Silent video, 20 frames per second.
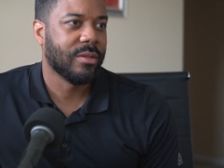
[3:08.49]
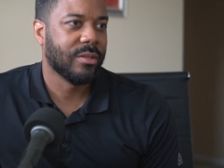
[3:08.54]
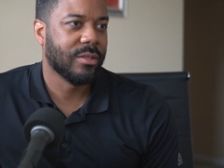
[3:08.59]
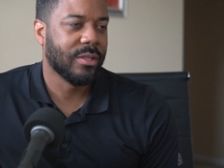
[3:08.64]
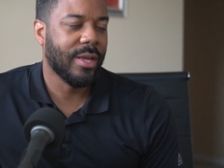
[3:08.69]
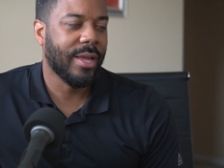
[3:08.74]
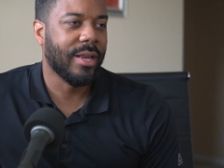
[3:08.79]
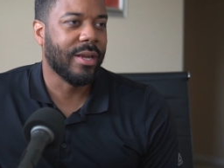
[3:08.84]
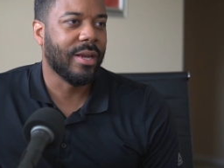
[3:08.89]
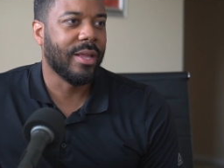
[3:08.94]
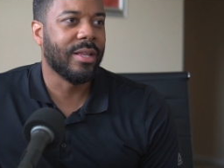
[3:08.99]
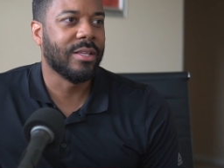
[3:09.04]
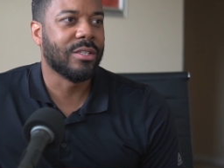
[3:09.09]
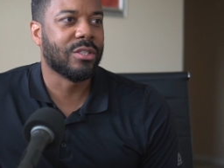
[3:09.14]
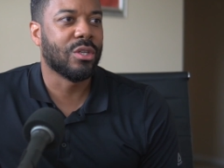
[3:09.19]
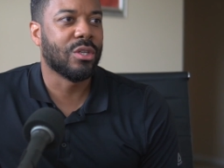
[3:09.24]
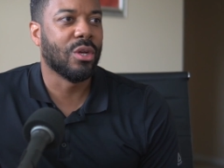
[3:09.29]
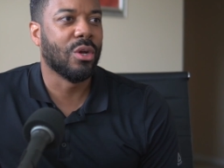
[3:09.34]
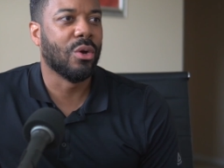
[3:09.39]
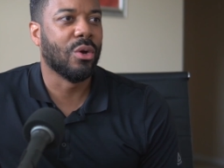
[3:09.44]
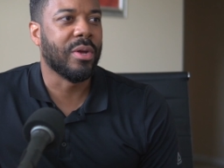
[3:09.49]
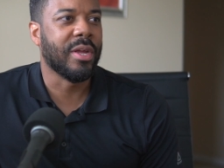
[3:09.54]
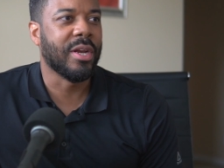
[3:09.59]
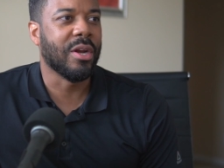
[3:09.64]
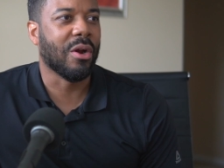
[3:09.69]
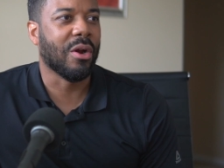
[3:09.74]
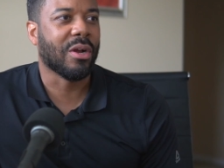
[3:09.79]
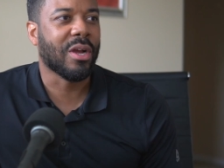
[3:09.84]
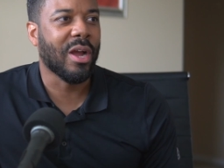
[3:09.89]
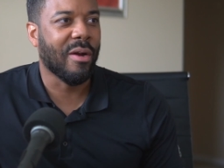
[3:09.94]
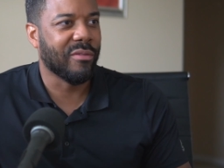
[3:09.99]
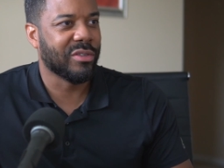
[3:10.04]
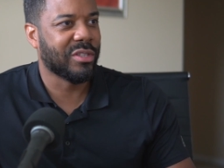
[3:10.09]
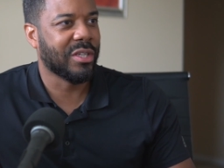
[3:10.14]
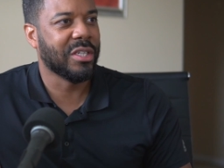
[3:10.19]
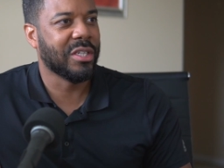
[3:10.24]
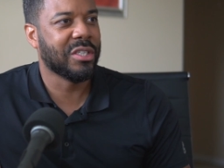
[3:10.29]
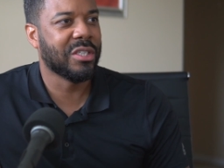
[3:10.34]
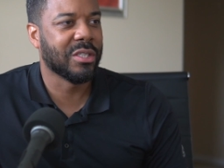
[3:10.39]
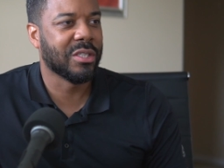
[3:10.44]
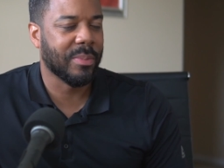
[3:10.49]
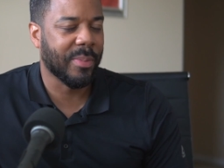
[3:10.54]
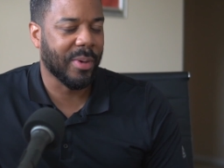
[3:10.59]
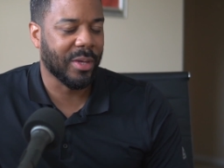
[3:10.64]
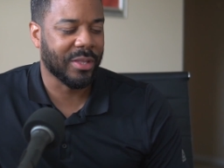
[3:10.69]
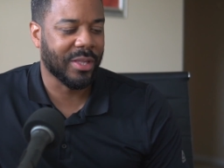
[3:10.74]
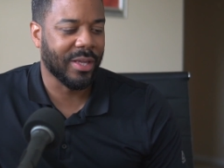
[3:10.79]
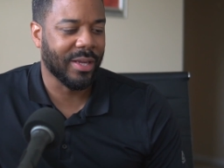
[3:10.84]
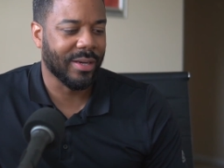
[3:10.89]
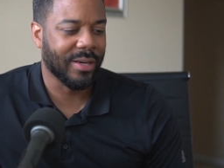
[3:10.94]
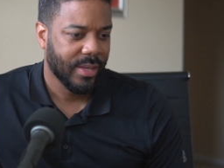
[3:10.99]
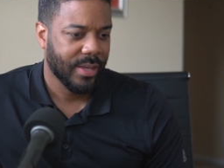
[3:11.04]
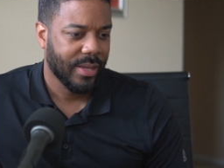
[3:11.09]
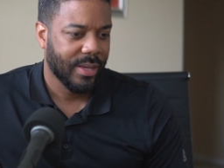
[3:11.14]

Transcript: And so in our conversations about that,